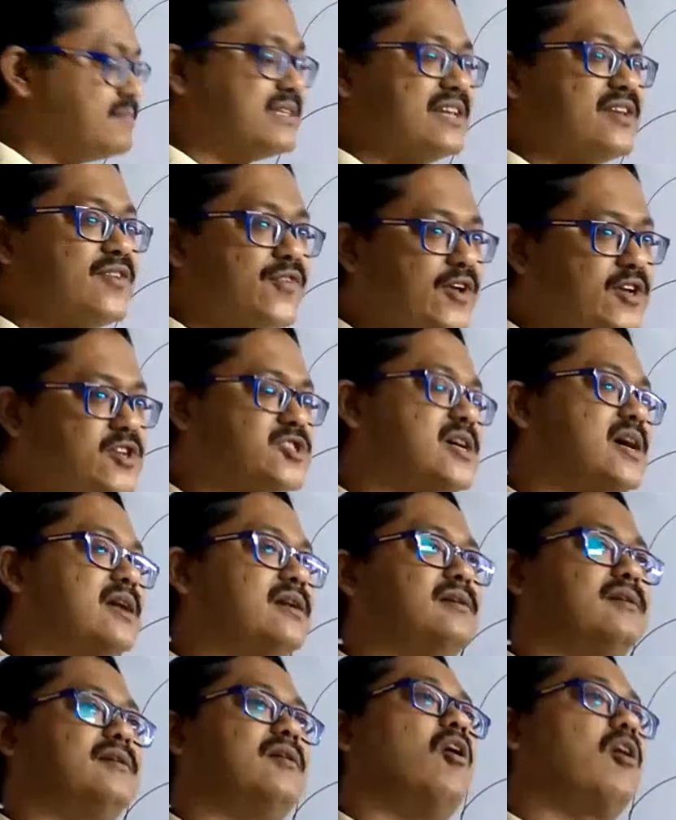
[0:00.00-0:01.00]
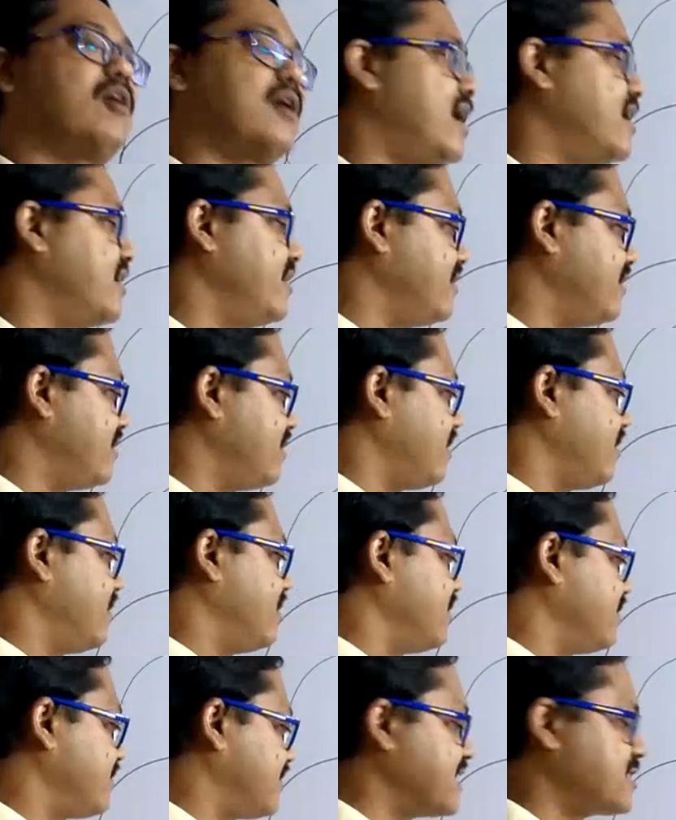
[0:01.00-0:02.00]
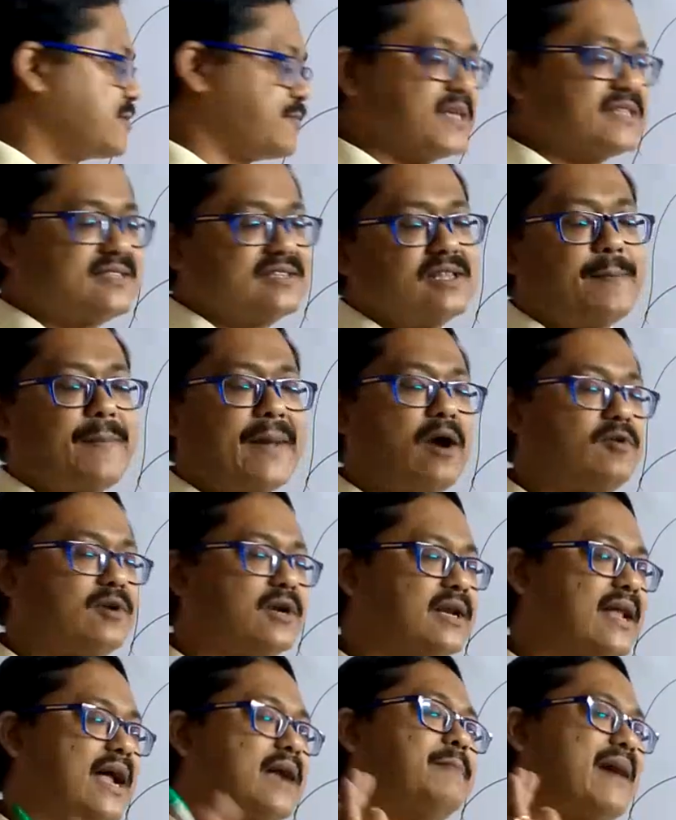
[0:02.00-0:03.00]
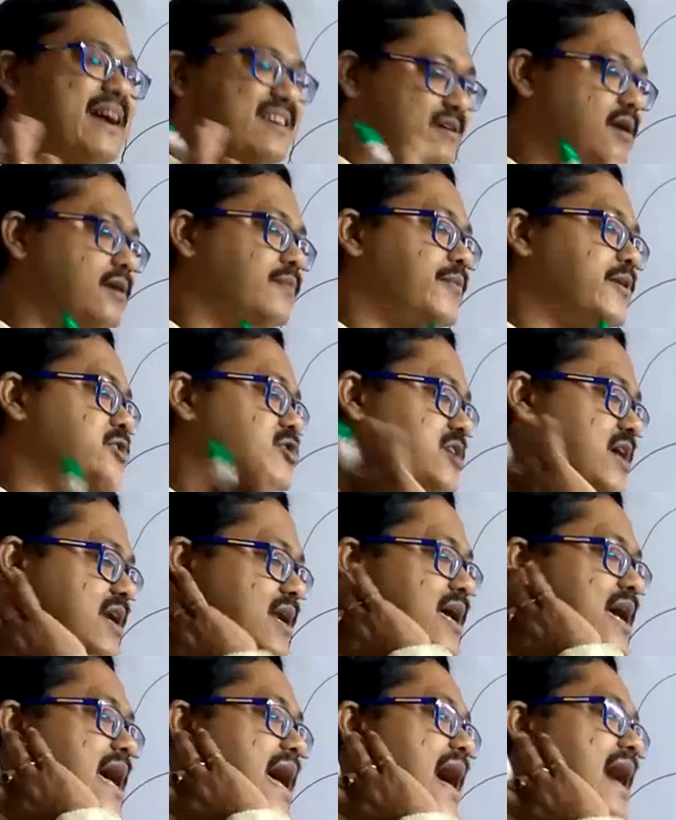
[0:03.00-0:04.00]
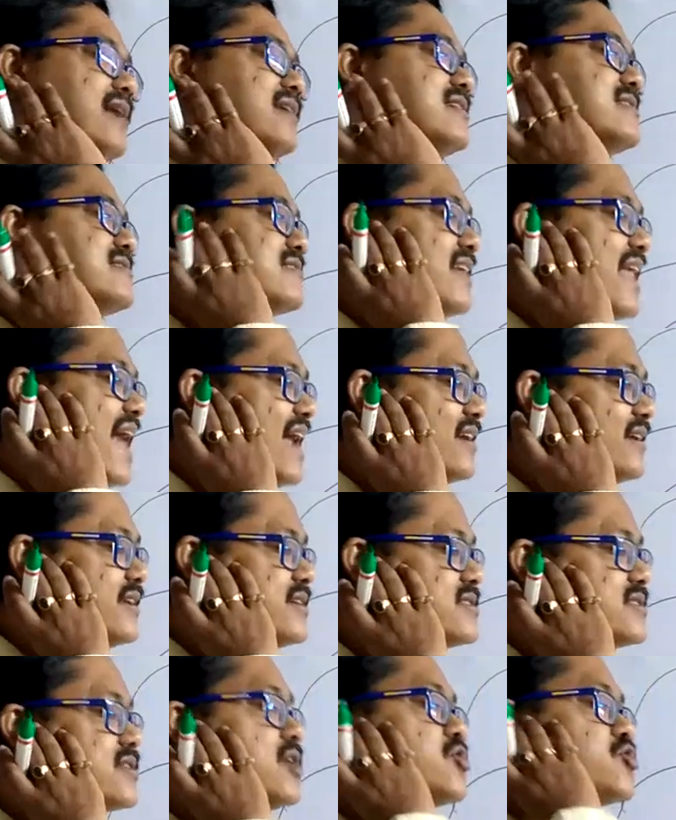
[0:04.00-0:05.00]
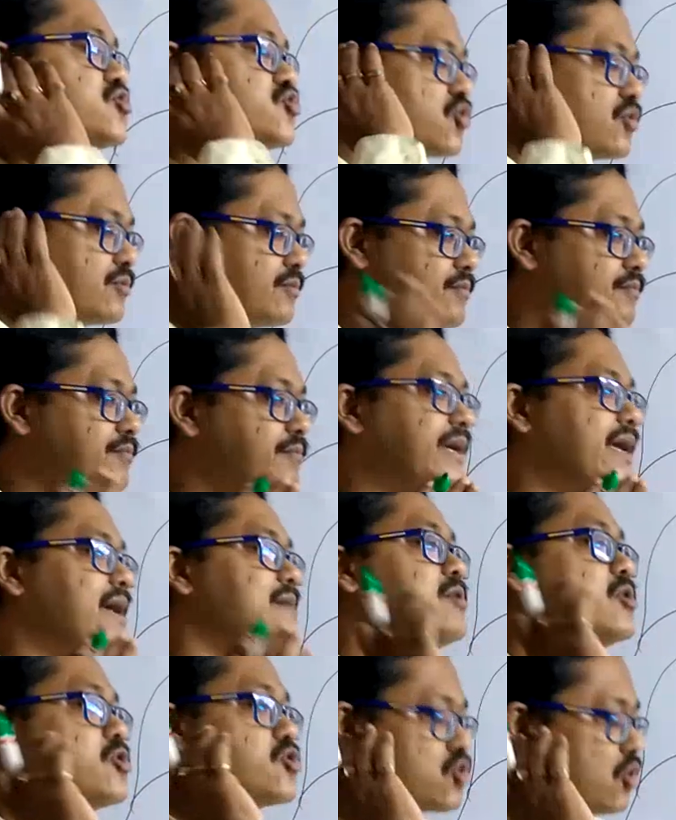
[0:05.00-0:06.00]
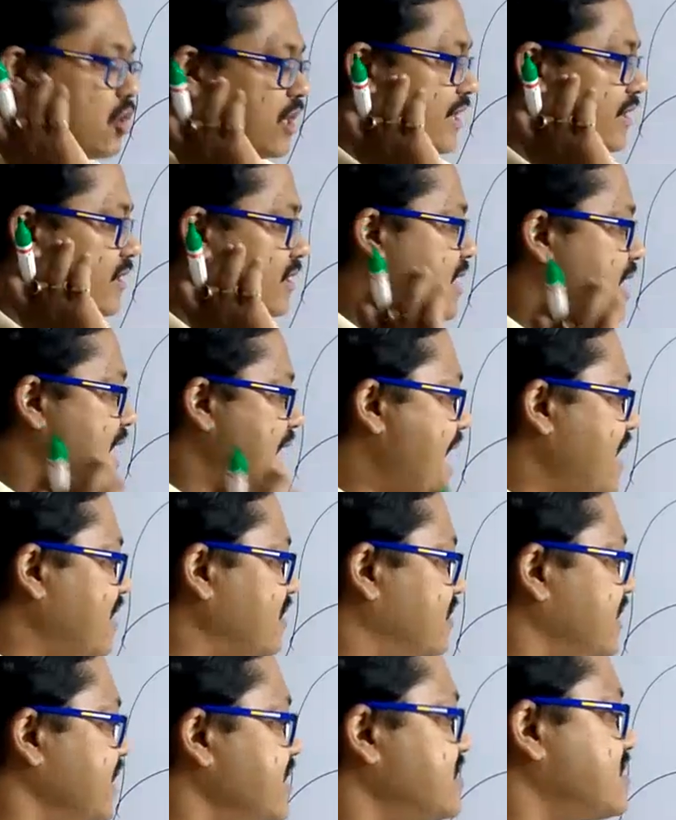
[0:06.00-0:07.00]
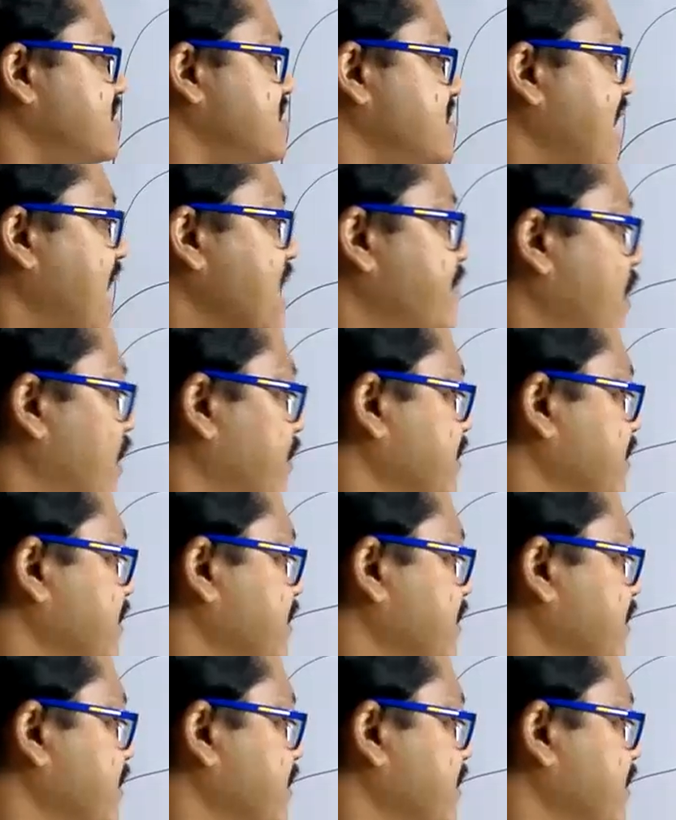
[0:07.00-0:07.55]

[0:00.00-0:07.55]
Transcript: infection takes place in the parotid gland, bacterial infection, and this gland became swollen, and this type of